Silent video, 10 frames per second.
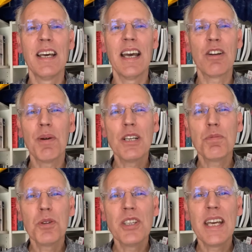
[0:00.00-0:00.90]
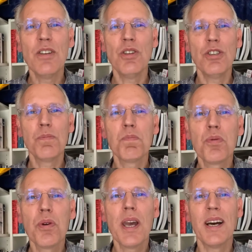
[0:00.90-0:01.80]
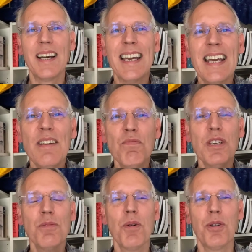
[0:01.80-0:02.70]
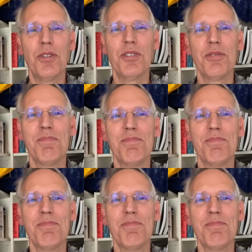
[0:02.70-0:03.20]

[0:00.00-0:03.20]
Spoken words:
a quite spontaneous prayer in response